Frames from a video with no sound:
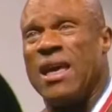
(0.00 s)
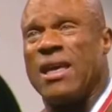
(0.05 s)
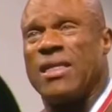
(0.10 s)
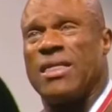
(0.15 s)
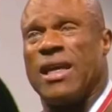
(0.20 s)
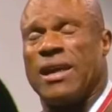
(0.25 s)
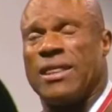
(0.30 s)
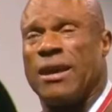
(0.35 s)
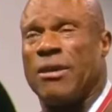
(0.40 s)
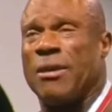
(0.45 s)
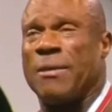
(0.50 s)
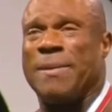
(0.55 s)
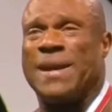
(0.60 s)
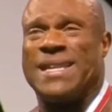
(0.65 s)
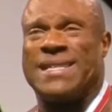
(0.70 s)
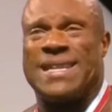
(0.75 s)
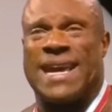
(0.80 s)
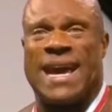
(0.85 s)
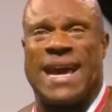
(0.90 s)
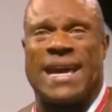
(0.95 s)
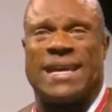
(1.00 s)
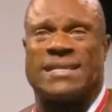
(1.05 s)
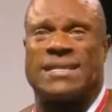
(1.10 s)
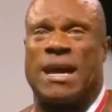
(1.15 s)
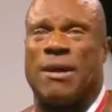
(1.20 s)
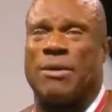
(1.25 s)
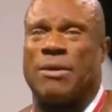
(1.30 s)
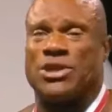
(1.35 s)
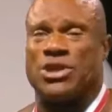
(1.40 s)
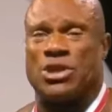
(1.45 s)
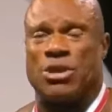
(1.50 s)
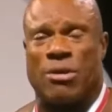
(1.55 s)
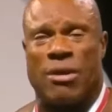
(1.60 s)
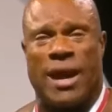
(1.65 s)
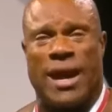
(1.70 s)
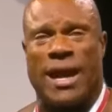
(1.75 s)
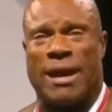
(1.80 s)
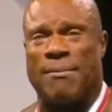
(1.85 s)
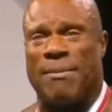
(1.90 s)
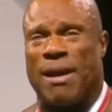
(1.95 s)
There would be days I would
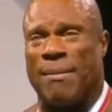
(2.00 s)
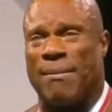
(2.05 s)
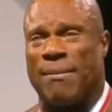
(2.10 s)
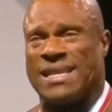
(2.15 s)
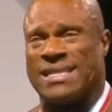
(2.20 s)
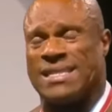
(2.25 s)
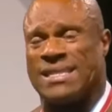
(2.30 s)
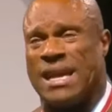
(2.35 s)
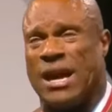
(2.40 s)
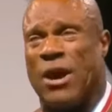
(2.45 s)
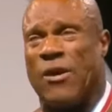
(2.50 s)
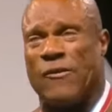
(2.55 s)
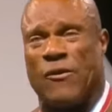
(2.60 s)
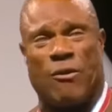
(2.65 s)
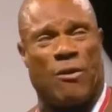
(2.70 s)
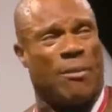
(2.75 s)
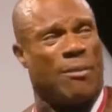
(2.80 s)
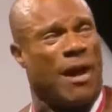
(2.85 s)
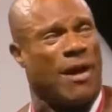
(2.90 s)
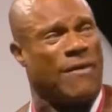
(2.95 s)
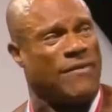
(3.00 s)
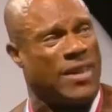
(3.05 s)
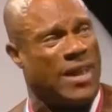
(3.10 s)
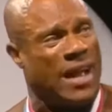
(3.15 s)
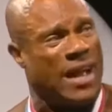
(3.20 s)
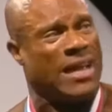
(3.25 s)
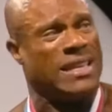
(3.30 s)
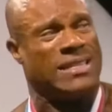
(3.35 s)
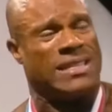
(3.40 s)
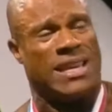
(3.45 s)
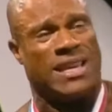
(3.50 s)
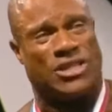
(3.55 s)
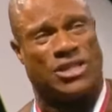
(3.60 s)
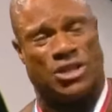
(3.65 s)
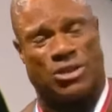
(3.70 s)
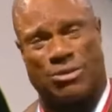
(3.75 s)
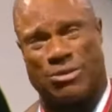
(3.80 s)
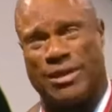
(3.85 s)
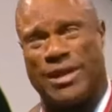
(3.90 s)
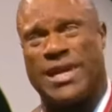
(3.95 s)
train by myself or with my fiance
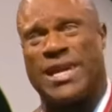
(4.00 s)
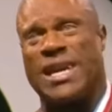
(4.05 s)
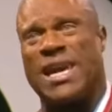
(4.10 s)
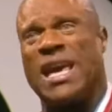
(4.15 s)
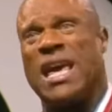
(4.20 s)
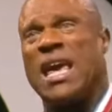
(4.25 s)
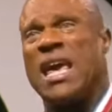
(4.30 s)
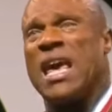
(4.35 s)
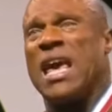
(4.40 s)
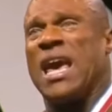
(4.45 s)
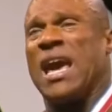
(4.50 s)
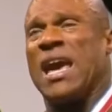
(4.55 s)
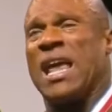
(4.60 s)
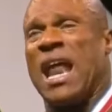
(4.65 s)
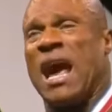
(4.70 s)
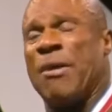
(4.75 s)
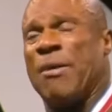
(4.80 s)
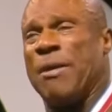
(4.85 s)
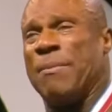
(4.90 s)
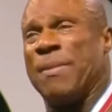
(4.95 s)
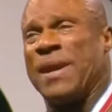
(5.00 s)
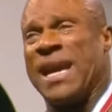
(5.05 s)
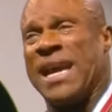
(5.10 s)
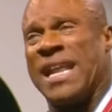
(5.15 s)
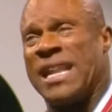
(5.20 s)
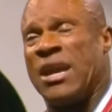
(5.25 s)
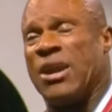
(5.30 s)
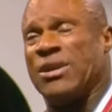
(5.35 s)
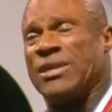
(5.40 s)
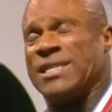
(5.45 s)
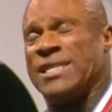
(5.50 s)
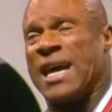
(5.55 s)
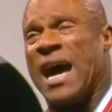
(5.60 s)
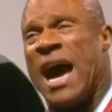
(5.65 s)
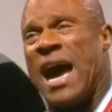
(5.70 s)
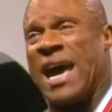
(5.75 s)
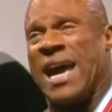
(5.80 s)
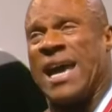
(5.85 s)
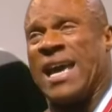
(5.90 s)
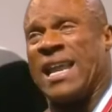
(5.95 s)
Cherie, and I would be in there
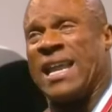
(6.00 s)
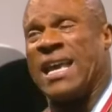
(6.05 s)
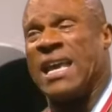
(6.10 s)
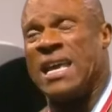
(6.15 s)
dying.